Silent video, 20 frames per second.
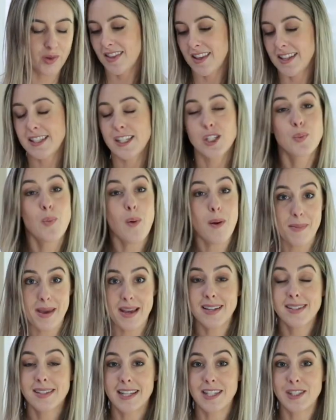This is what
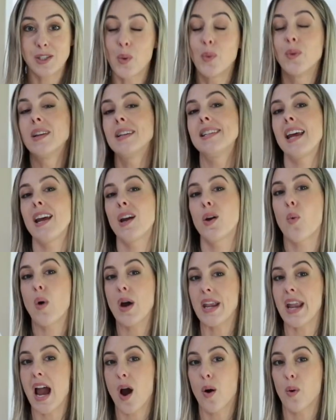makes this only take
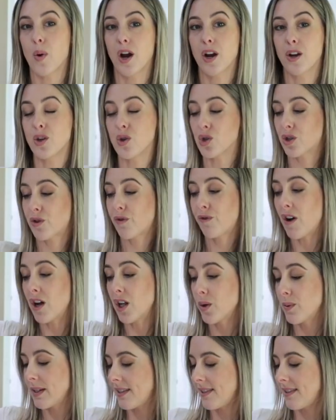1 hour. You just
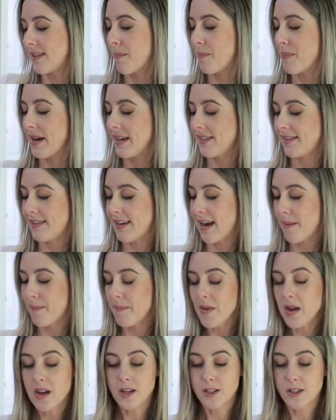follow it step by step.